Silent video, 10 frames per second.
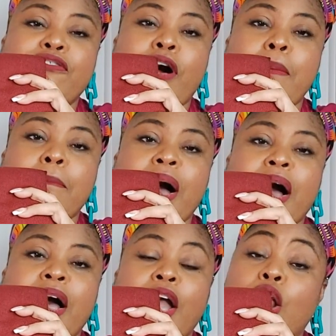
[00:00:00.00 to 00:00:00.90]
from
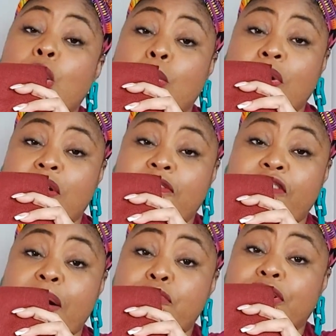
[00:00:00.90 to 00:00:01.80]
my local
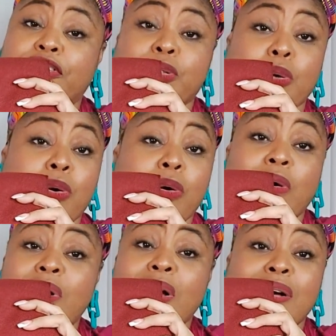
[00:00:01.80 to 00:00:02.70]
fabric
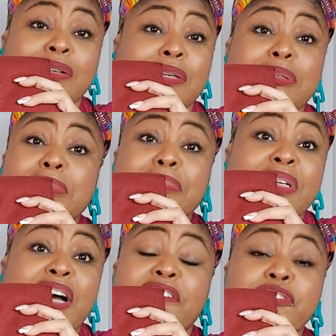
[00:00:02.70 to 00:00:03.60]
store
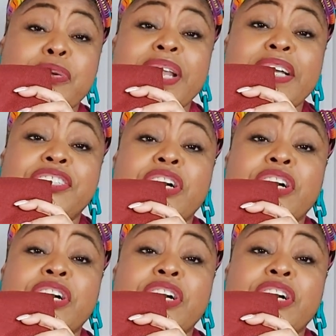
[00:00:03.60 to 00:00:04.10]
a few days